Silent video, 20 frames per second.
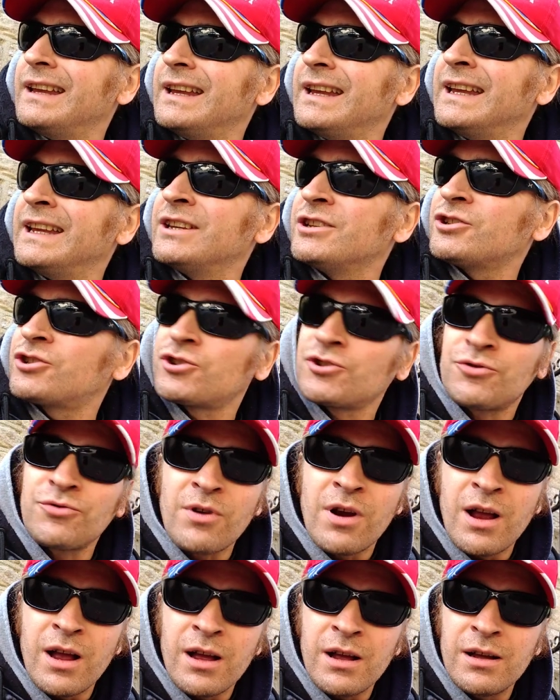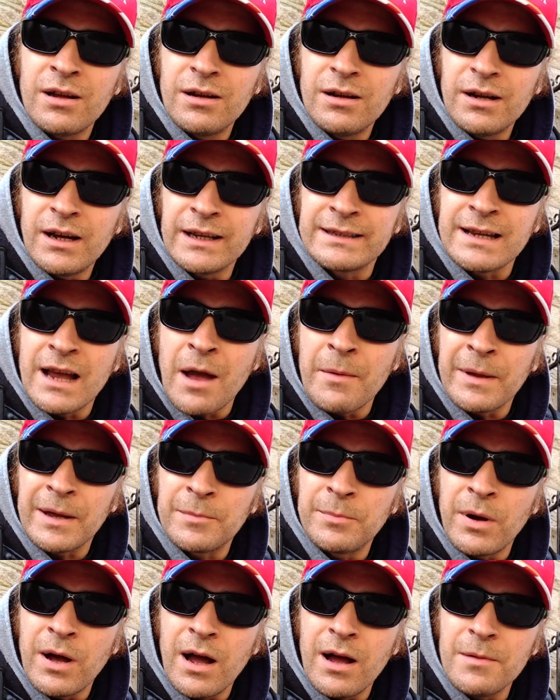intra-atomic
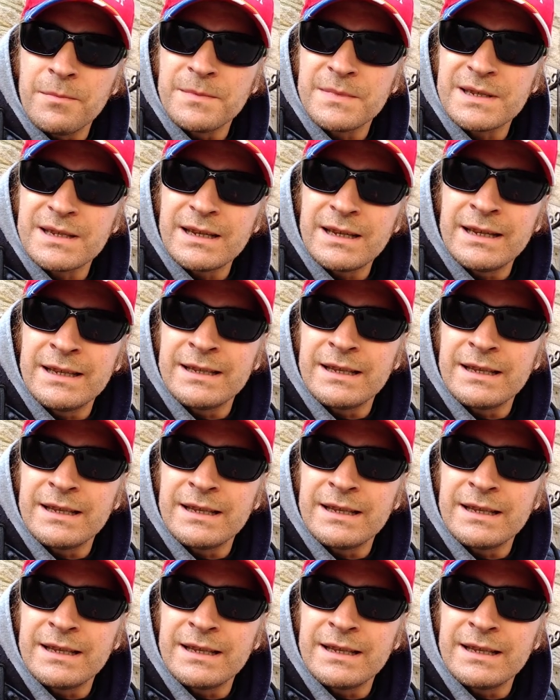bonds,